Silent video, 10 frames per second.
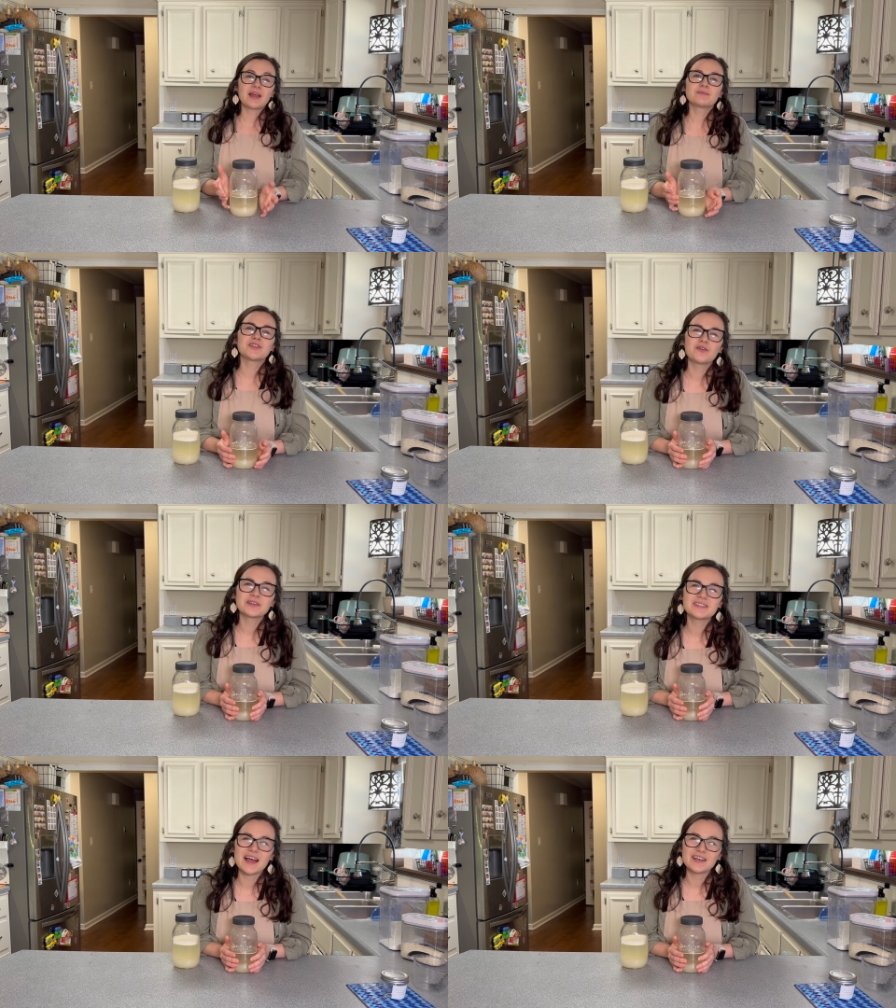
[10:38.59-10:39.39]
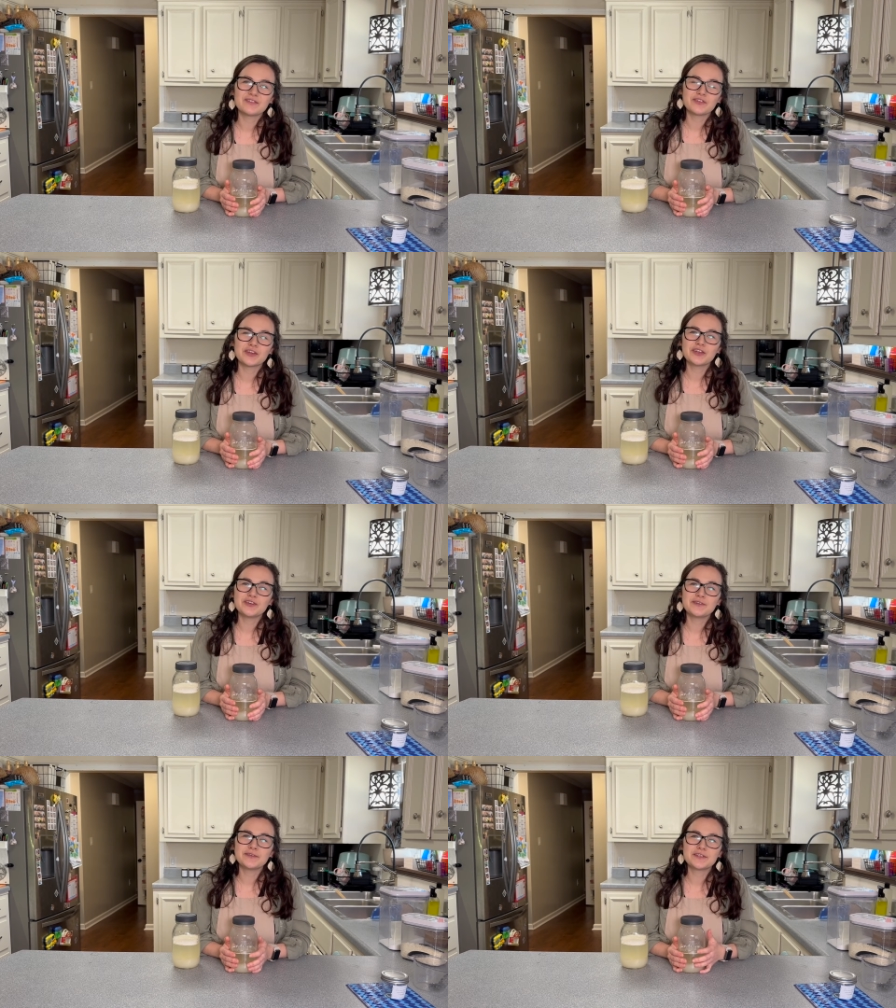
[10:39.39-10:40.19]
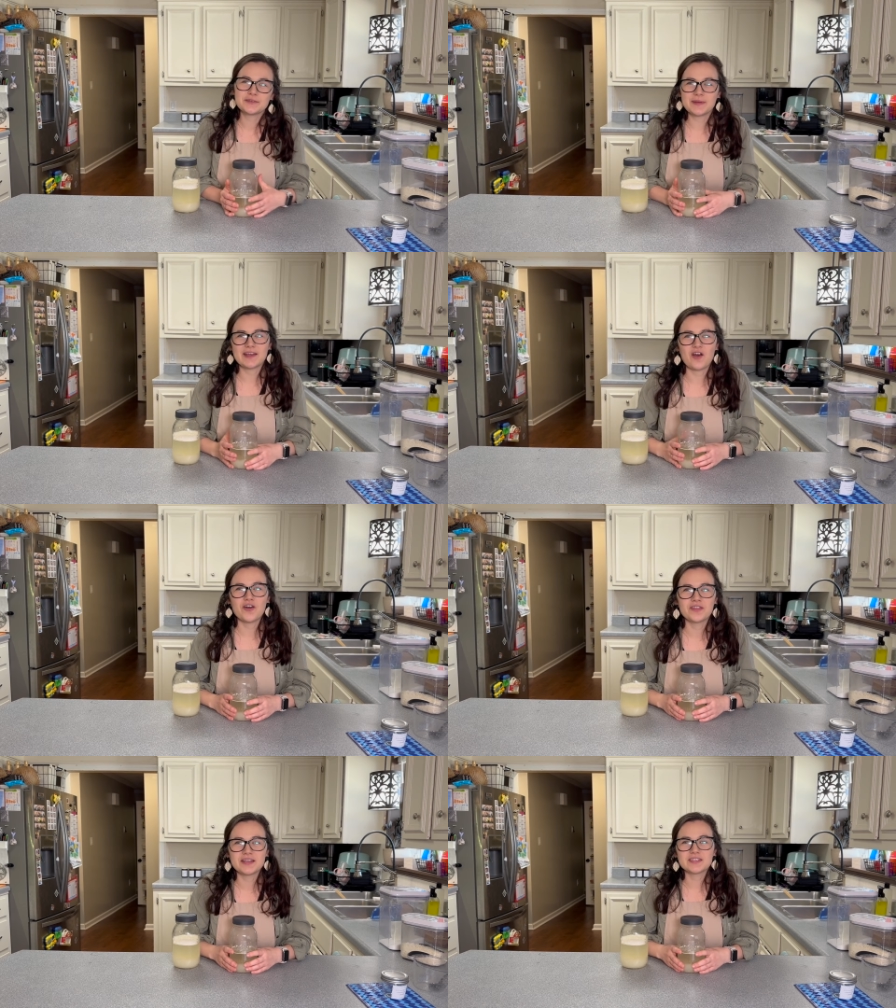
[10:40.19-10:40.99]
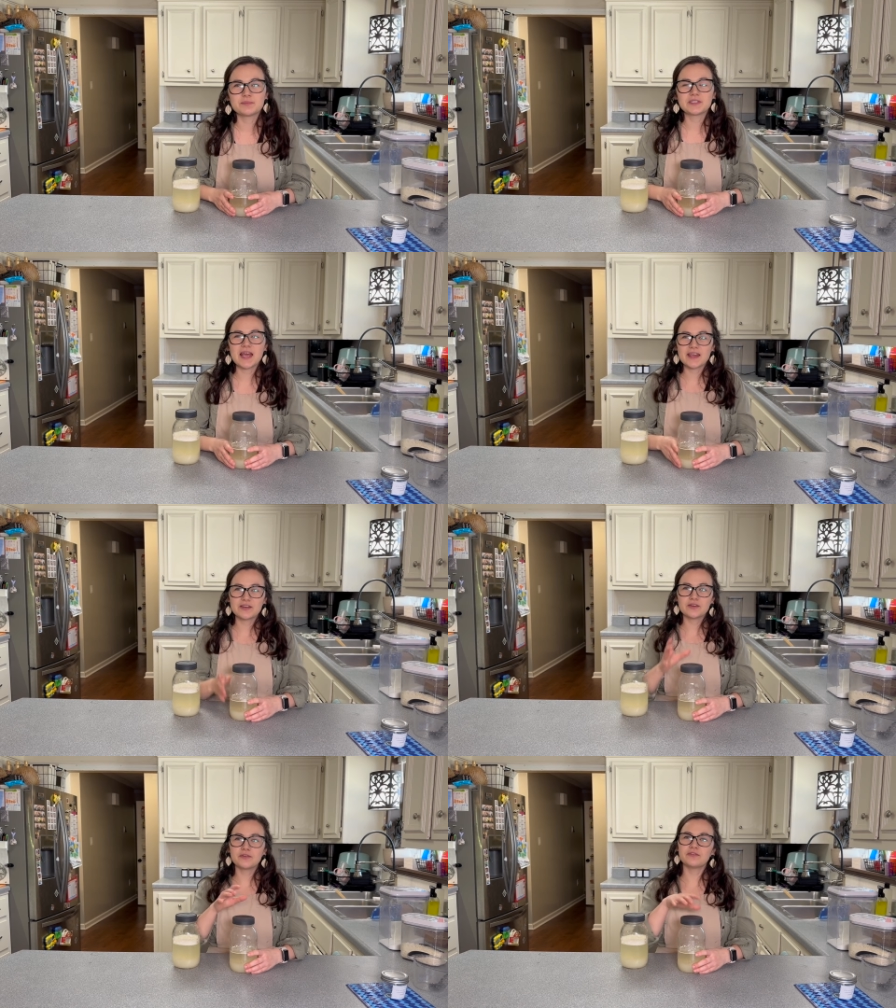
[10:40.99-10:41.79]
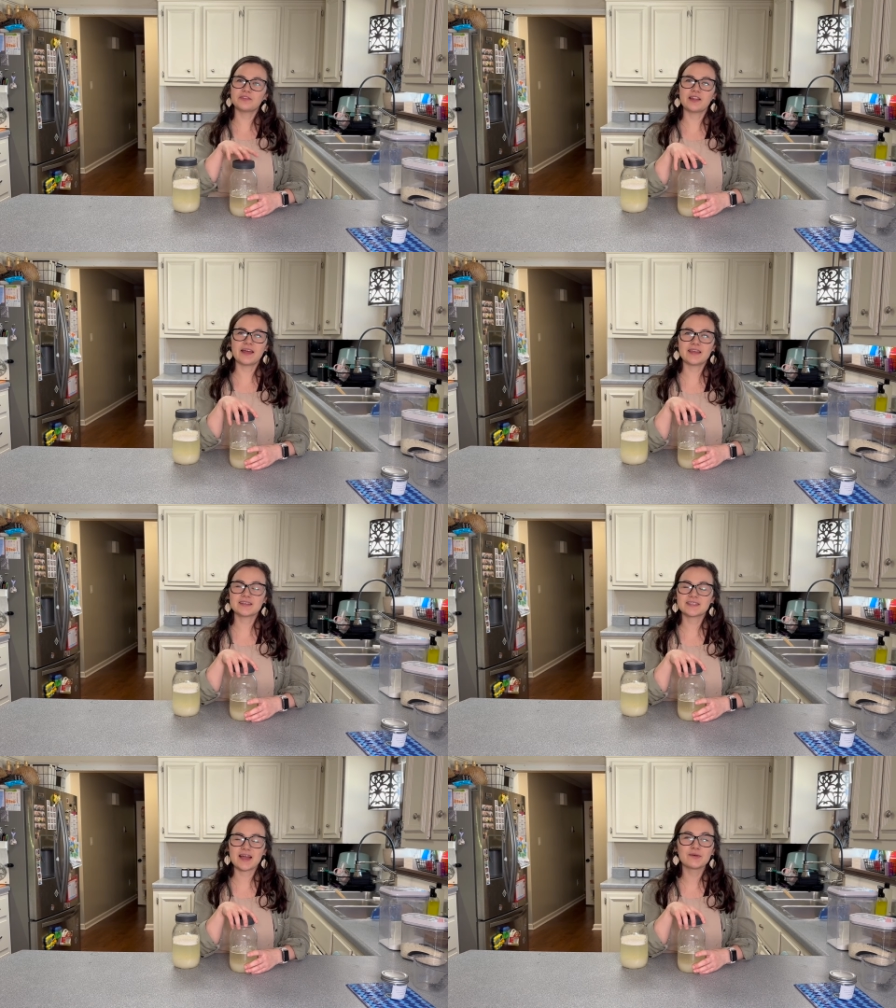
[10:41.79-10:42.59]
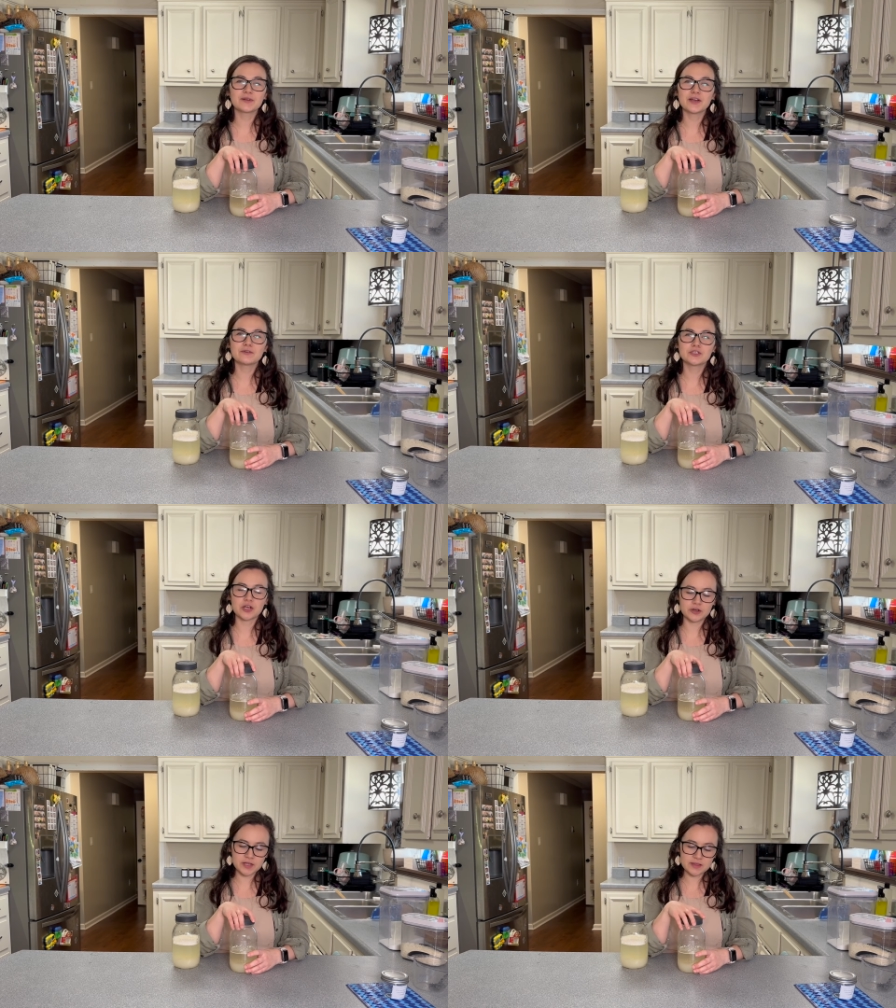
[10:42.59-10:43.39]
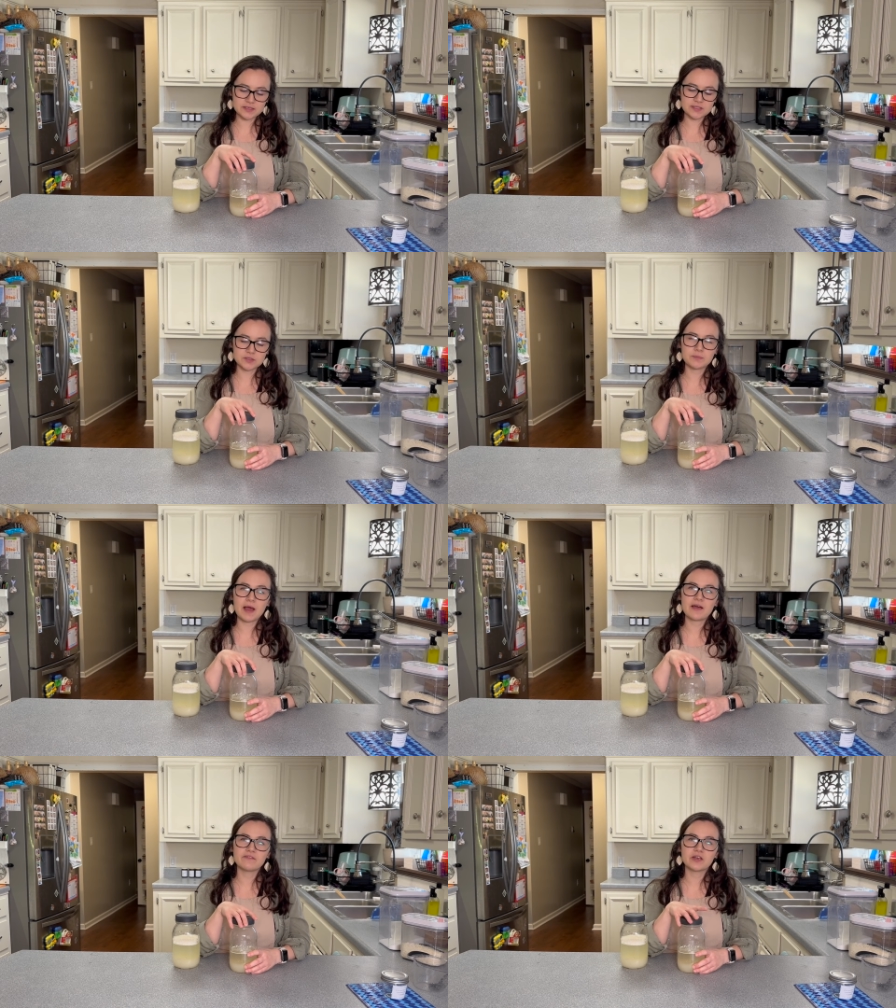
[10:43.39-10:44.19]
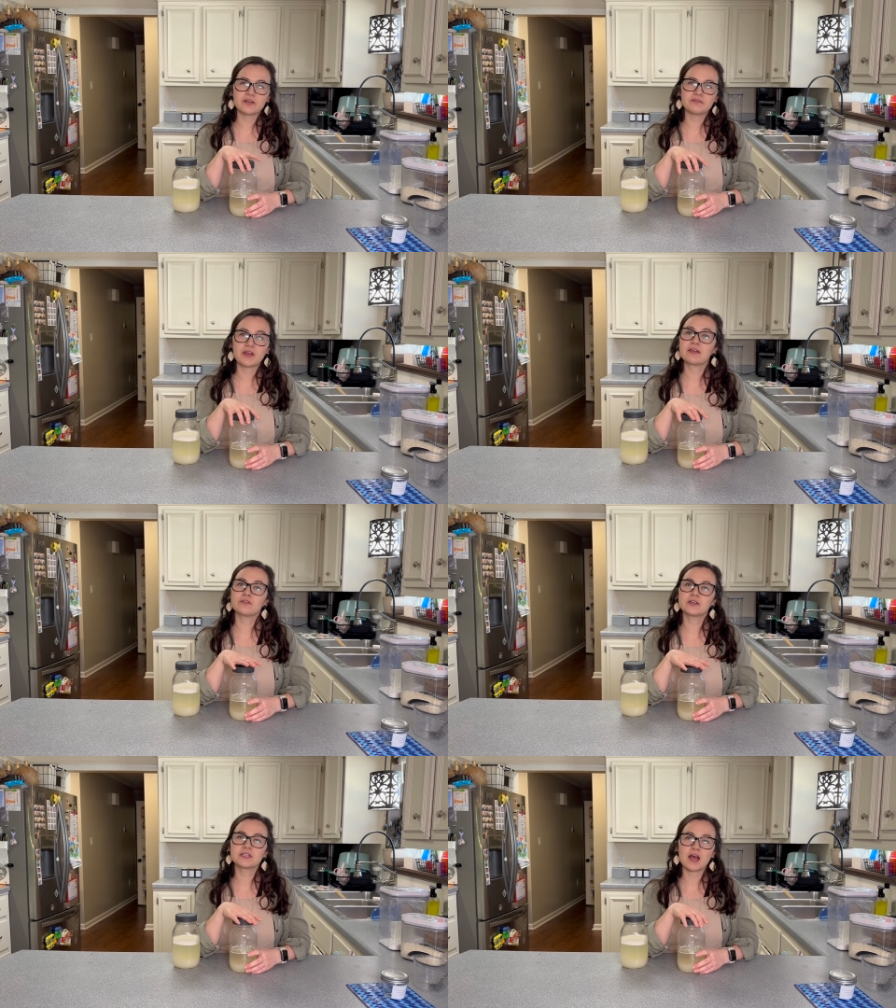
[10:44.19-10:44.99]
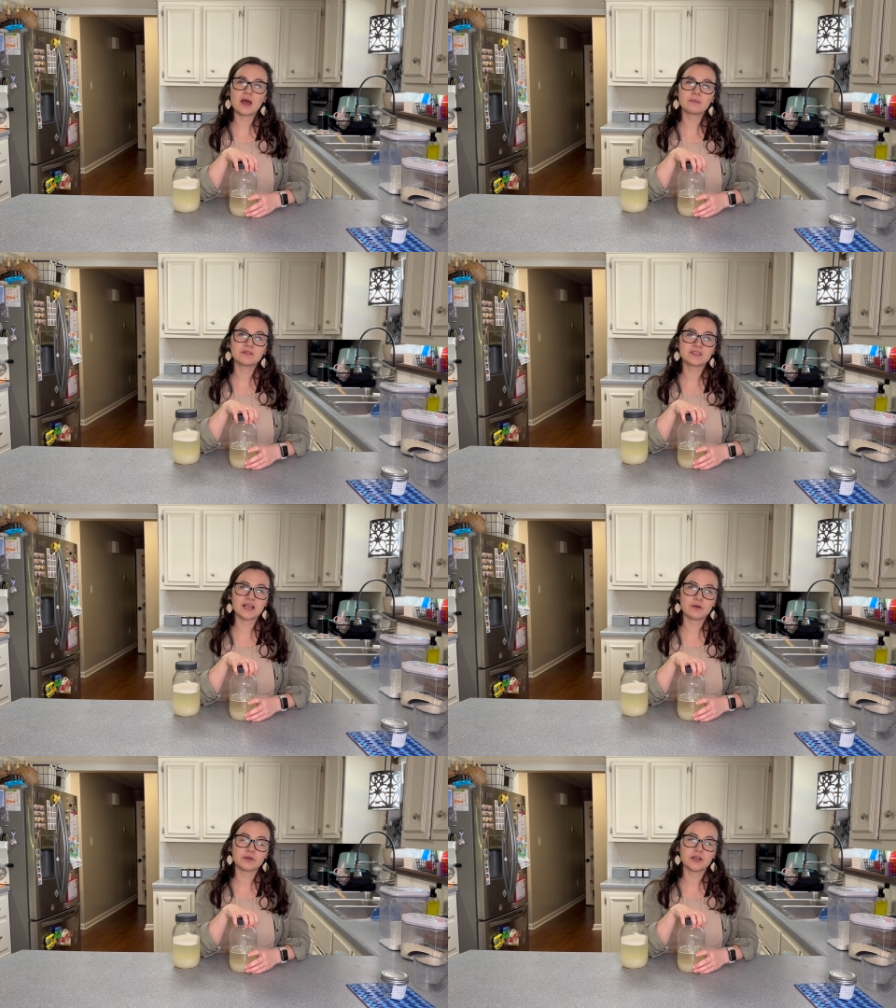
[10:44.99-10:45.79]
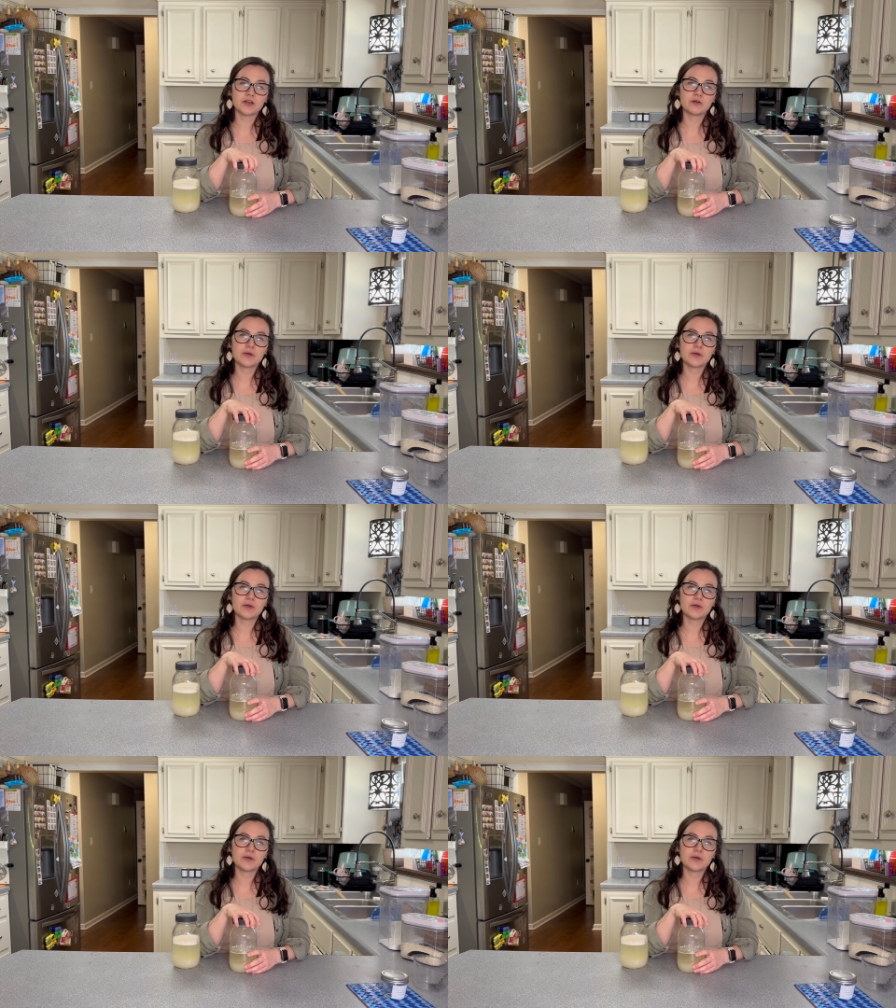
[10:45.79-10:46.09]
I'm so excited for you to be on this potato flake sourdough journey. This is my very favorite type of sourdough.